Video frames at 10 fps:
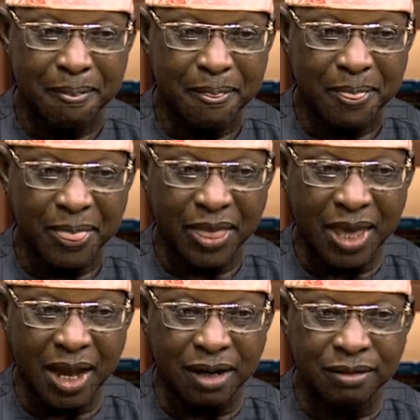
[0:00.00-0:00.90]
Mm.
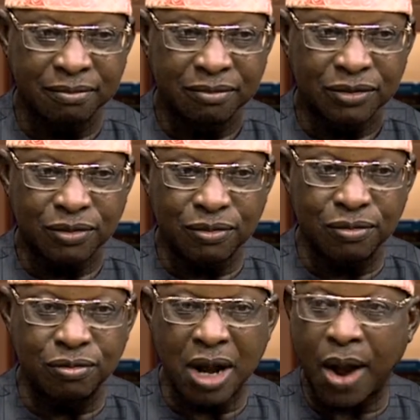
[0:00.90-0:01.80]
Yeah.
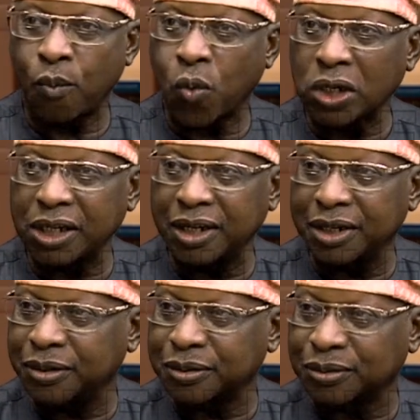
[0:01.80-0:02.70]
Who and what
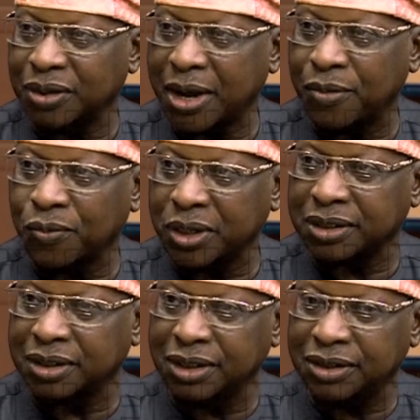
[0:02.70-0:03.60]
led us to that
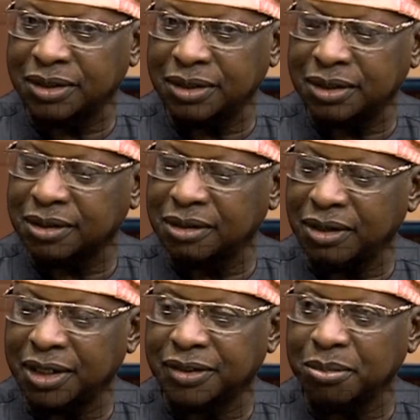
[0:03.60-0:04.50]
wastage is
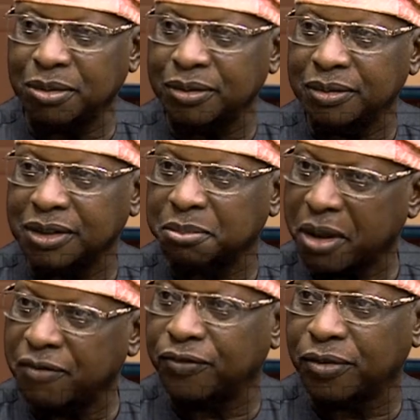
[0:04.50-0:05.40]
regrettable.
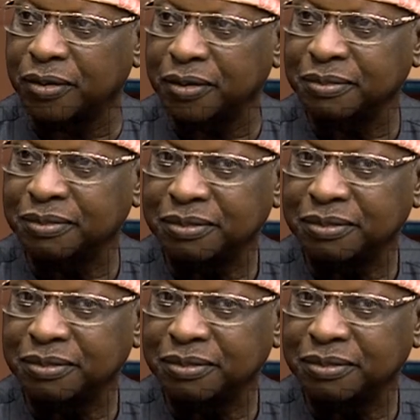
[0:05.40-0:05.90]
It's painful